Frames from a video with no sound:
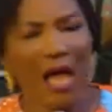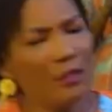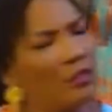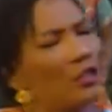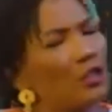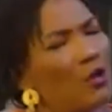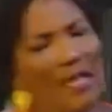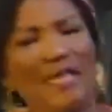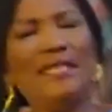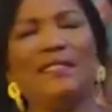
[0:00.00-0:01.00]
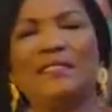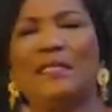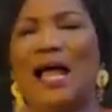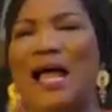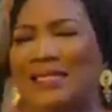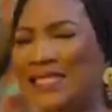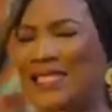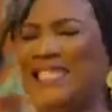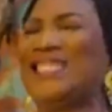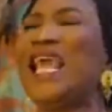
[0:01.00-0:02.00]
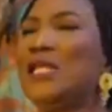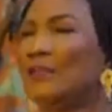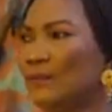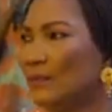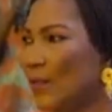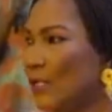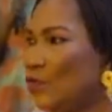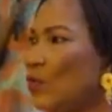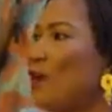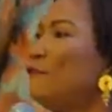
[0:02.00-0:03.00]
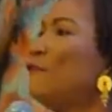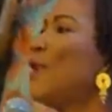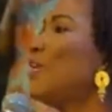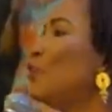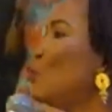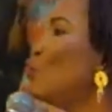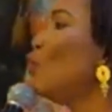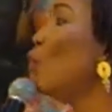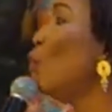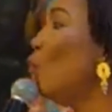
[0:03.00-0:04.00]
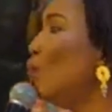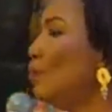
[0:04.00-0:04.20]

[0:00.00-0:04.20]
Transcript: and turkeys are saying, you are flying too low.